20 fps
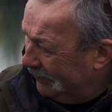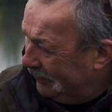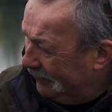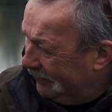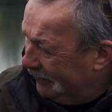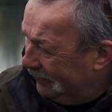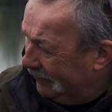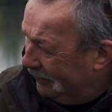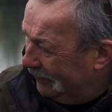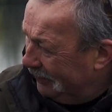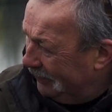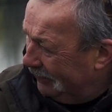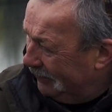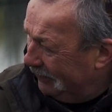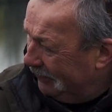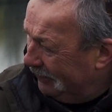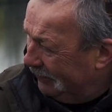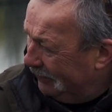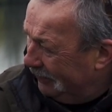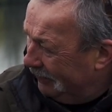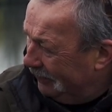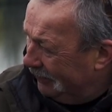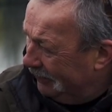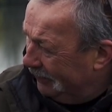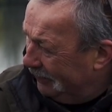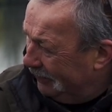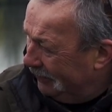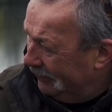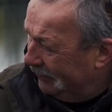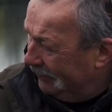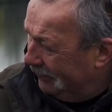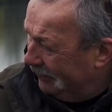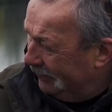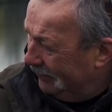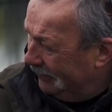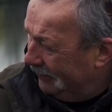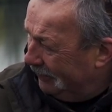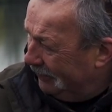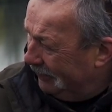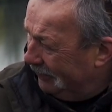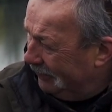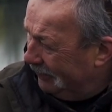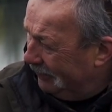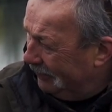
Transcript: [no speech]